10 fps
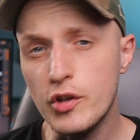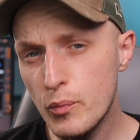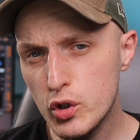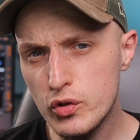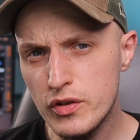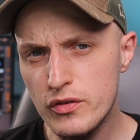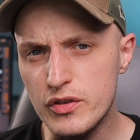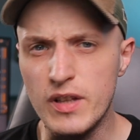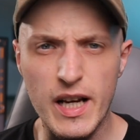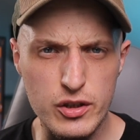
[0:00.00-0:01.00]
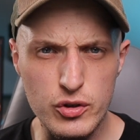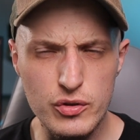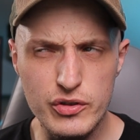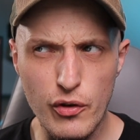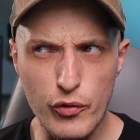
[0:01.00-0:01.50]
Some producers like to
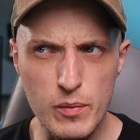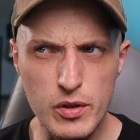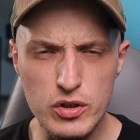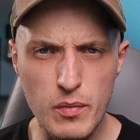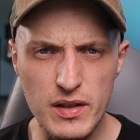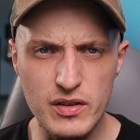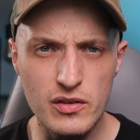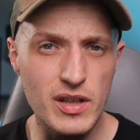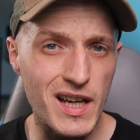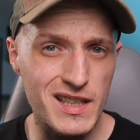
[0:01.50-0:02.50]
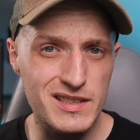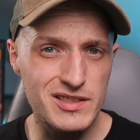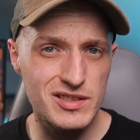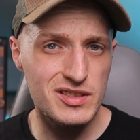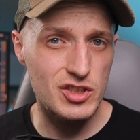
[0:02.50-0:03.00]
use soft crypto on a master and
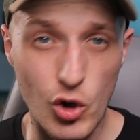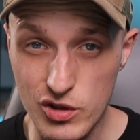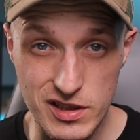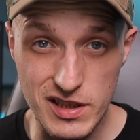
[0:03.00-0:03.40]
call it a